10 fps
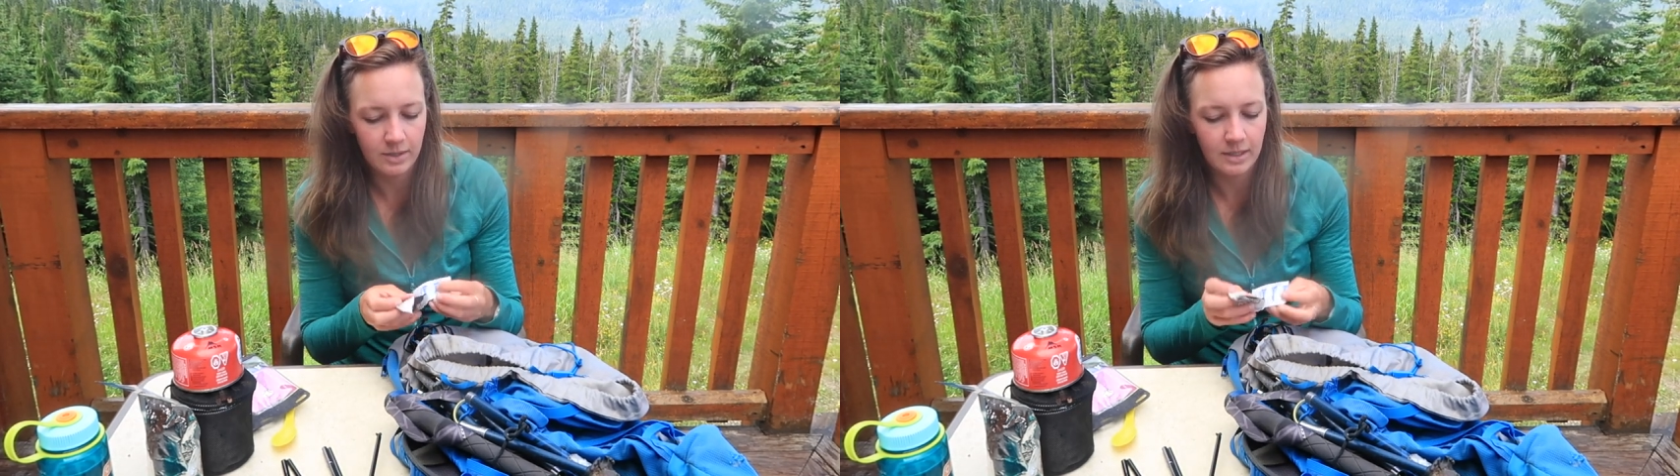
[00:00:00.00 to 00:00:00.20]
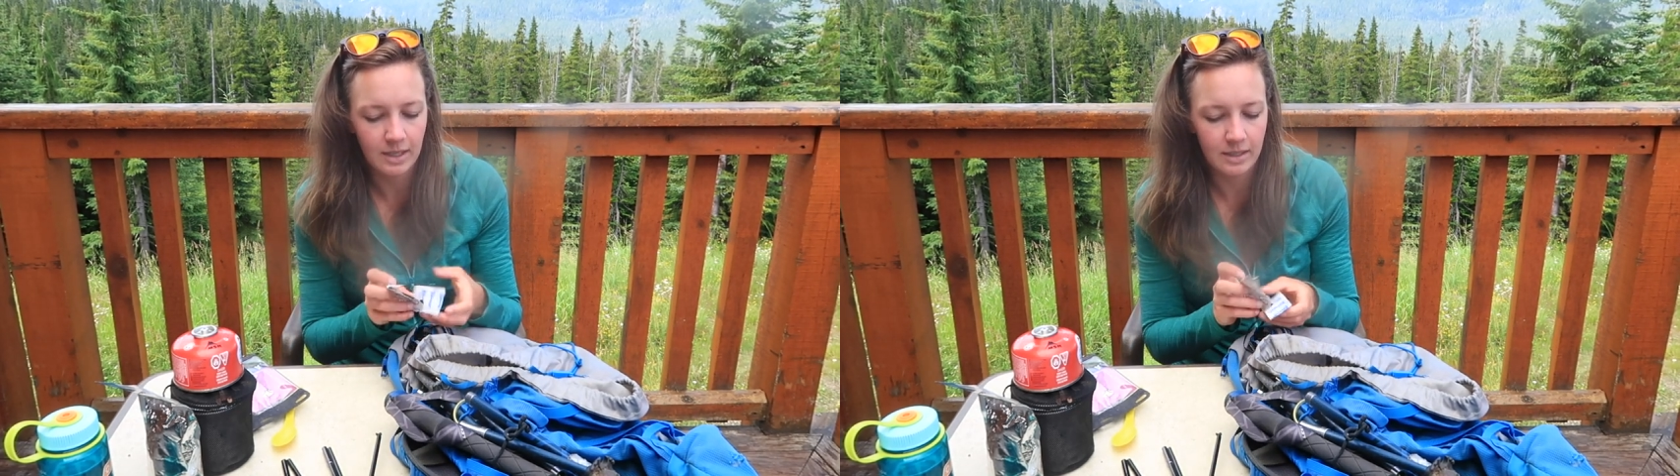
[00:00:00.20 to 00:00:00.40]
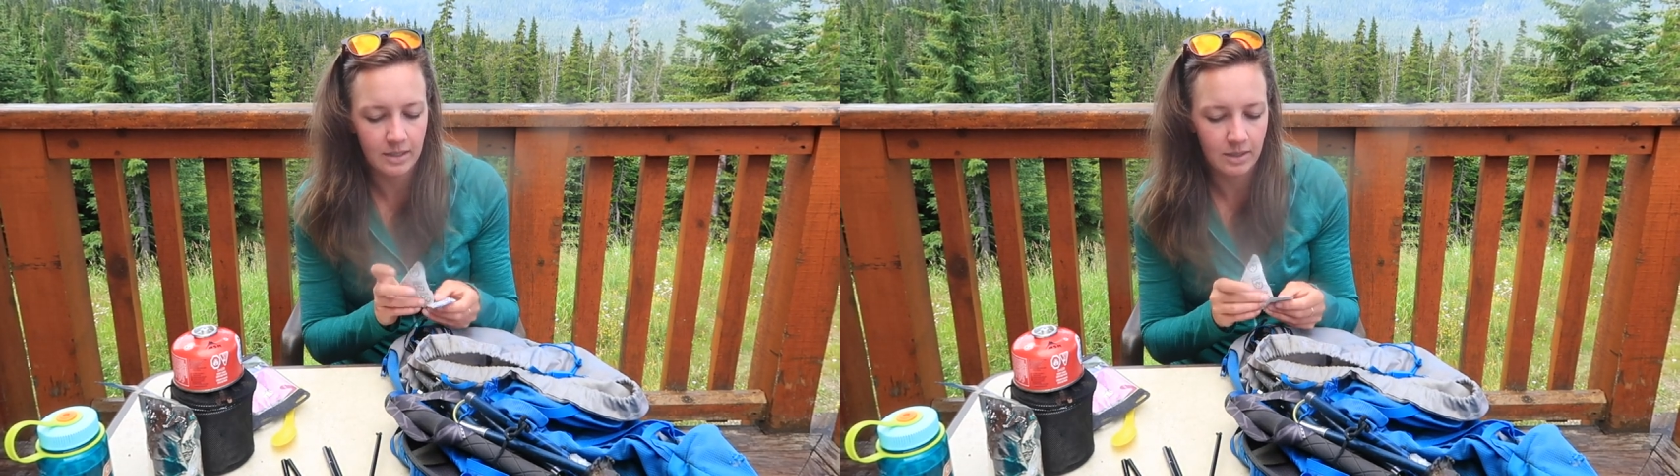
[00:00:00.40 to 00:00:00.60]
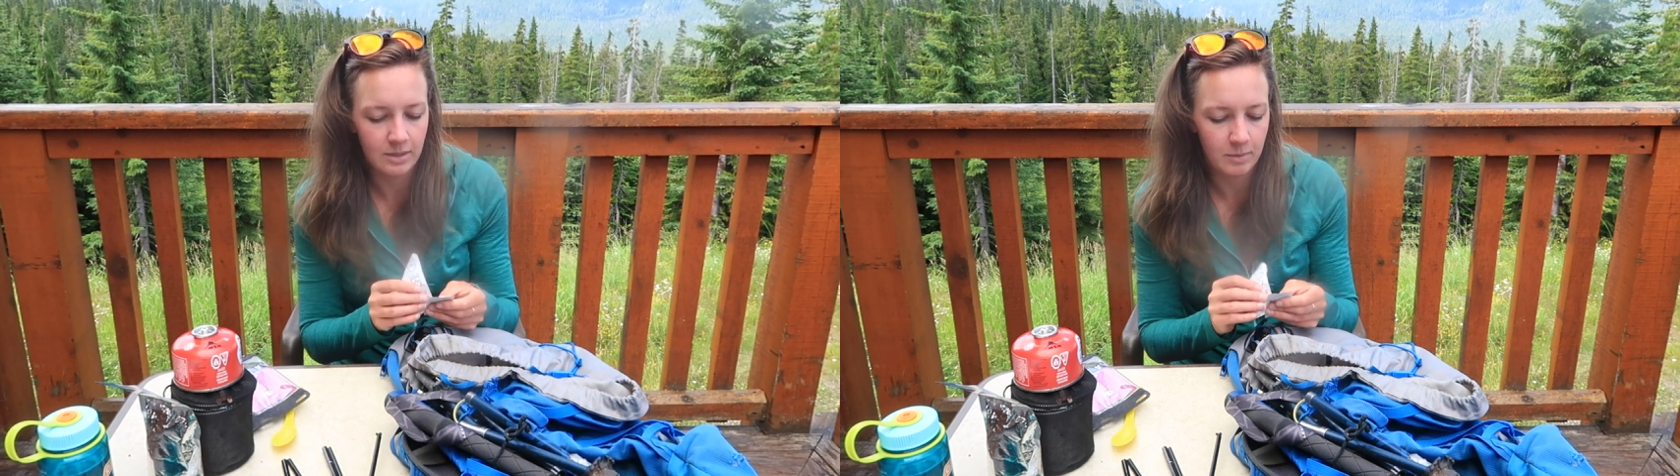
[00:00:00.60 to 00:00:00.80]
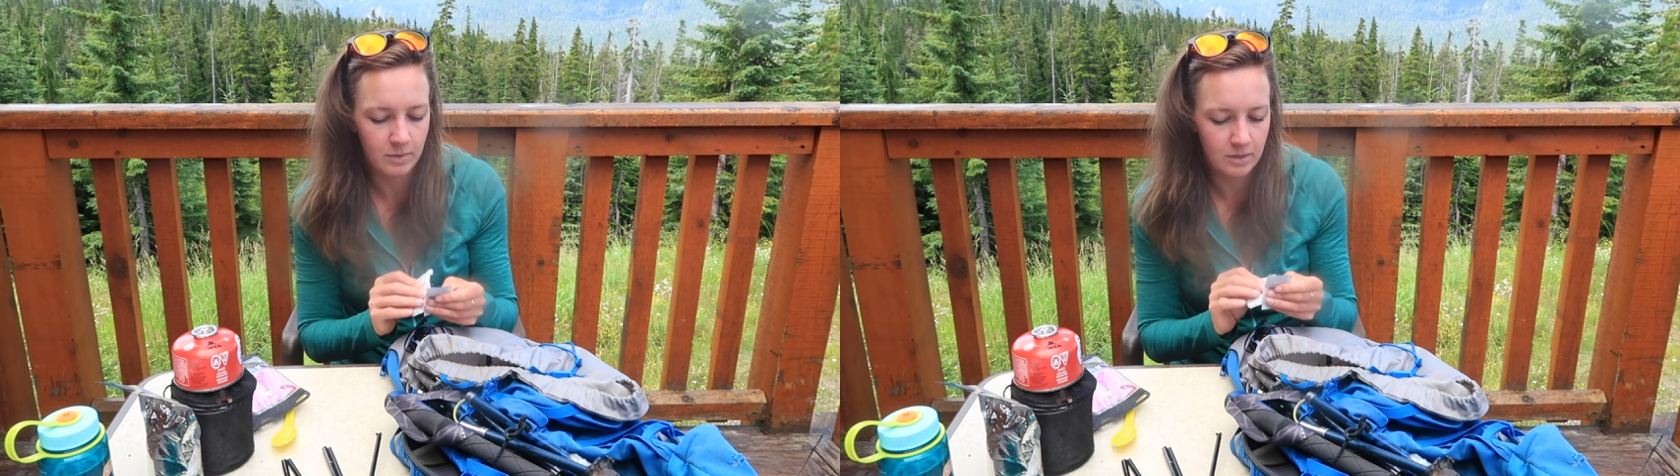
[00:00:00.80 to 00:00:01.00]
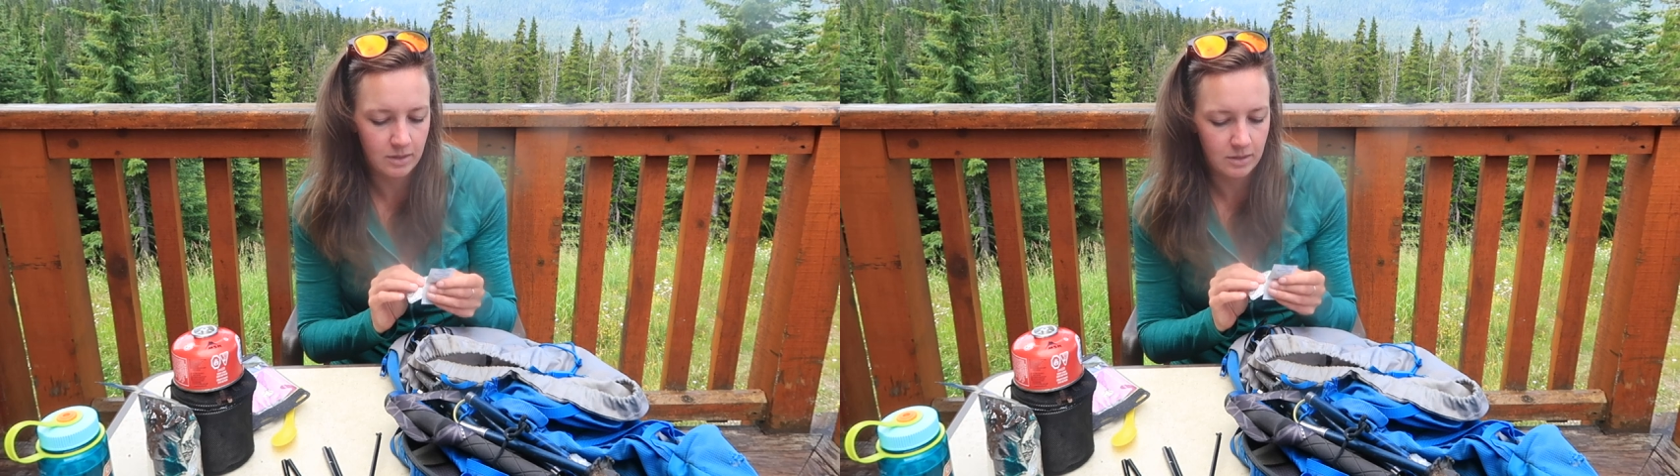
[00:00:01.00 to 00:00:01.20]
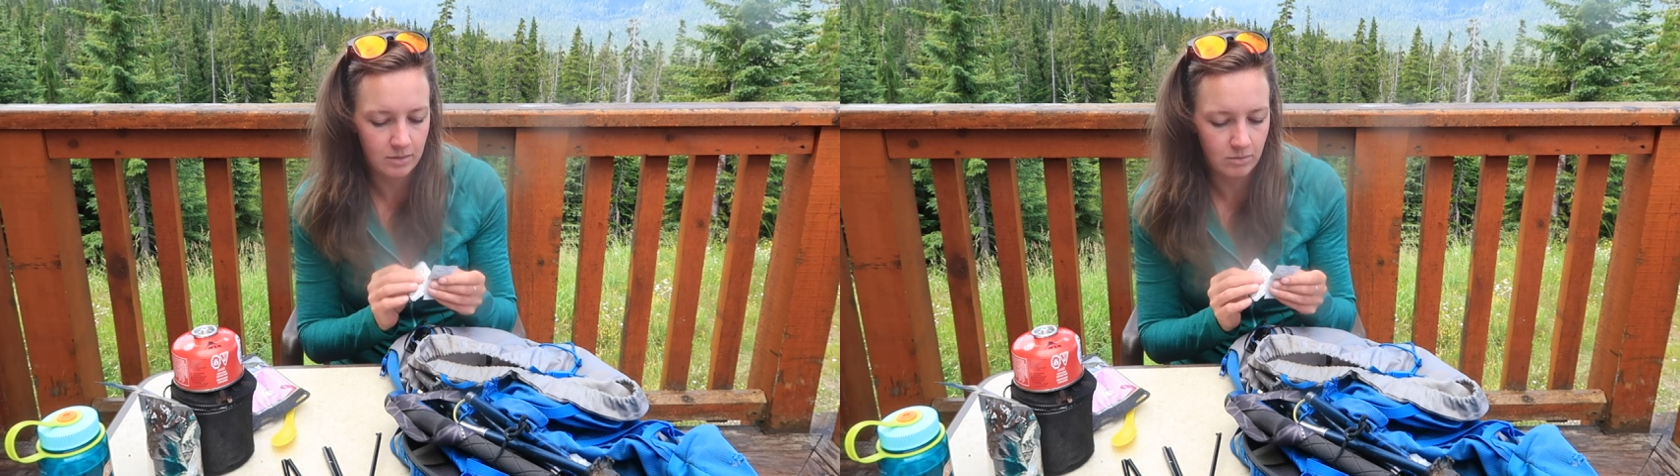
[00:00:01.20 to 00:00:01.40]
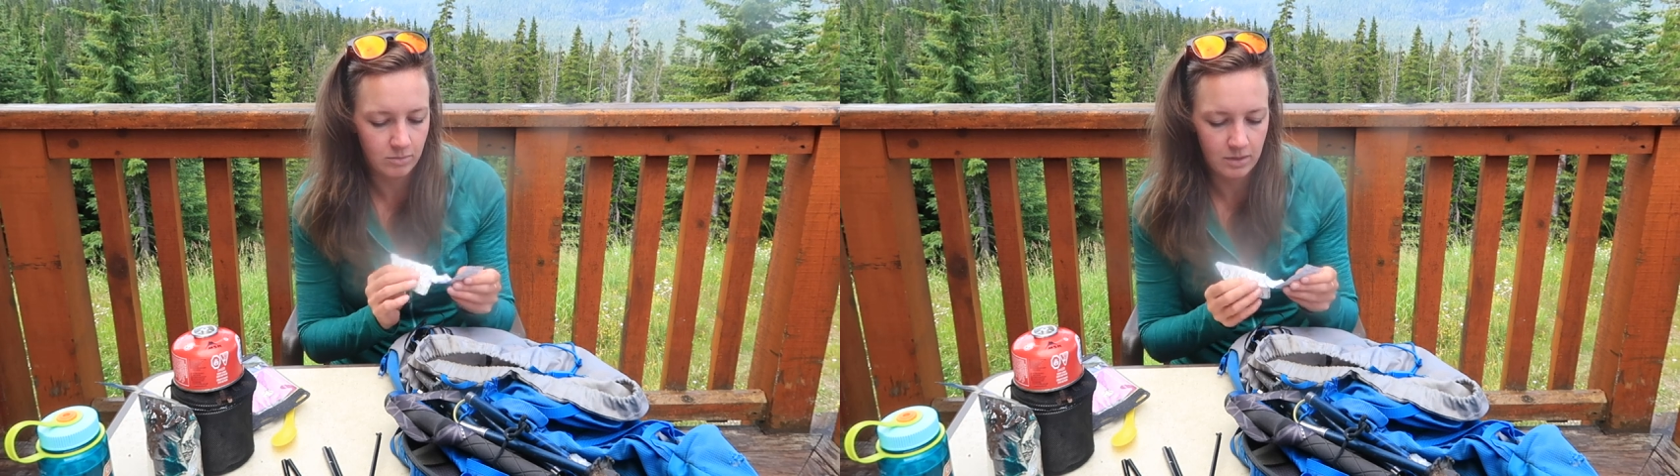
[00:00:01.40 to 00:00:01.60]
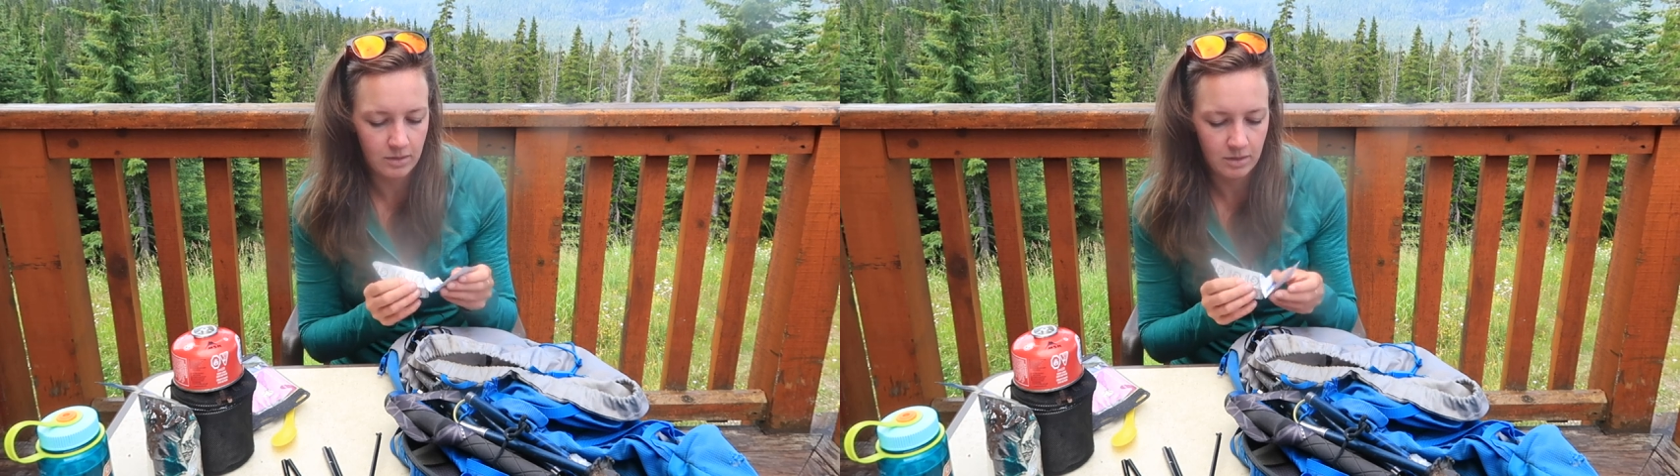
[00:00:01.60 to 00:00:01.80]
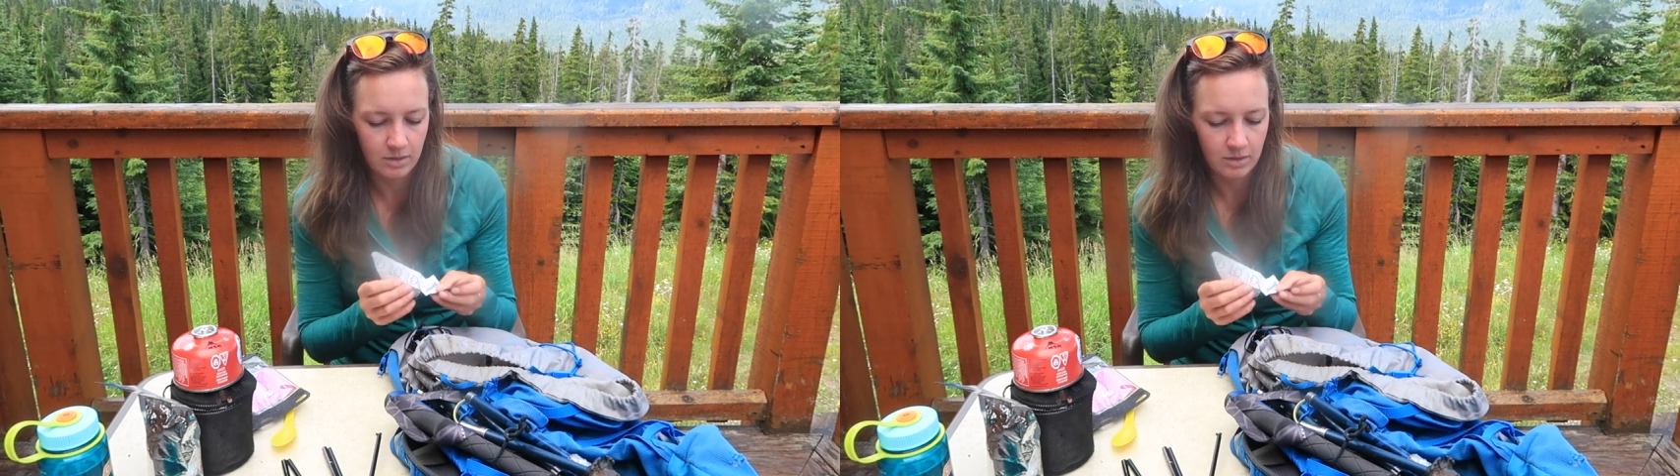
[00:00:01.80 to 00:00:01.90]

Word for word: just in case I lost my filter. Oops.